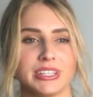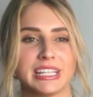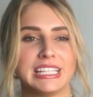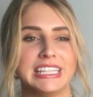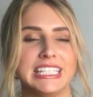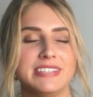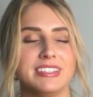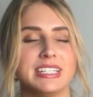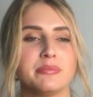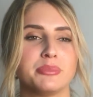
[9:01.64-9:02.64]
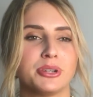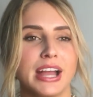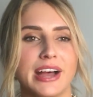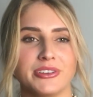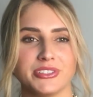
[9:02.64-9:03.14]
on to the Cleveland
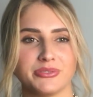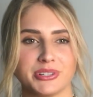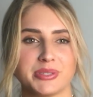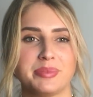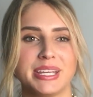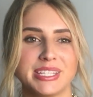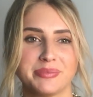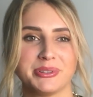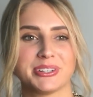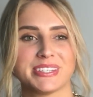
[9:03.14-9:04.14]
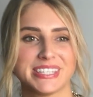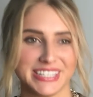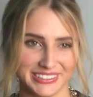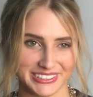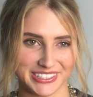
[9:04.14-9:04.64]
Browns versus Pittsburgh
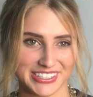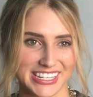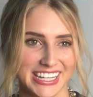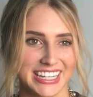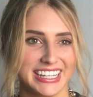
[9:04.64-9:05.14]
Steelers.